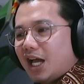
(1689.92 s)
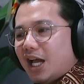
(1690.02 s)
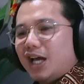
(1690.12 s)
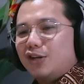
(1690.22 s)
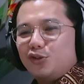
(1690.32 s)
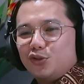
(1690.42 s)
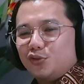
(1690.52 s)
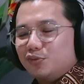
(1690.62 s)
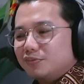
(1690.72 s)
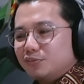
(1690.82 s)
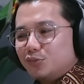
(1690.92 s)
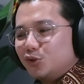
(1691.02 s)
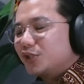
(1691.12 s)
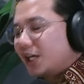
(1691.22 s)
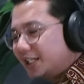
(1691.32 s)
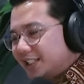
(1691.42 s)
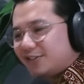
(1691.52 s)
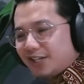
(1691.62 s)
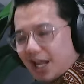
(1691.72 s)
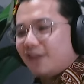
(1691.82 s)
I don't know, bulu
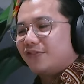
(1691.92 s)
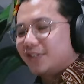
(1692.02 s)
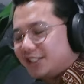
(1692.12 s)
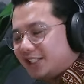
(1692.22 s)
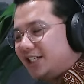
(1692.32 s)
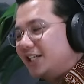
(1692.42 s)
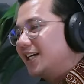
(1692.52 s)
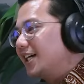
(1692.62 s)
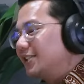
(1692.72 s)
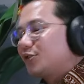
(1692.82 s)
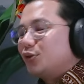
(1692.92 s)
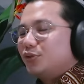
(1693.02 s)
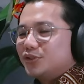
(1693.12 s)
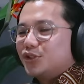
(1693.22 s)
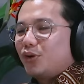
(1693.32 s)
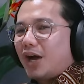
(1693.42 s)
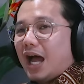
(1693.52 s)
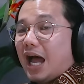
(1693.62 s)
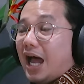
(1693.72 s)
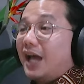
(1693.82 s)
tangkis after the...
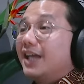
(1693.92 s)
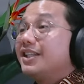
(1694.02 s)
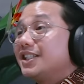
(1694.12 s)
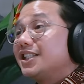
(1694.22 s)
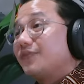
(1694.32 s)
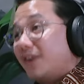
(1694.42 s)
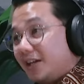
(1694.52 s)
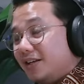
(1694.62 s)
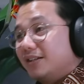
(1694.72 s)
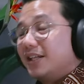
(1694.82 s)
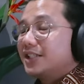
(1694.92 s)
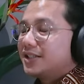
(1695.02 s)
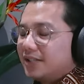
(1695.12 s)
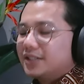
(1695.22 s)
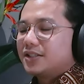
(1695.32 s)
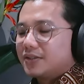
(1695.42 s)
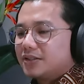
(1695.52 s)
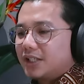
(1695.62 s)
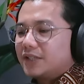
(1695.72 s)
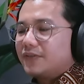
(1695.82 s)
So this is fun.
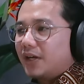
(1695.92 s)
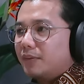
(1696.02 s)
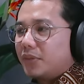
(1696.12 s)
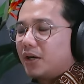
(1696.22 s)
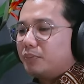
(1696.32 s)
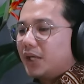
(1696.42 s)
That's fun part.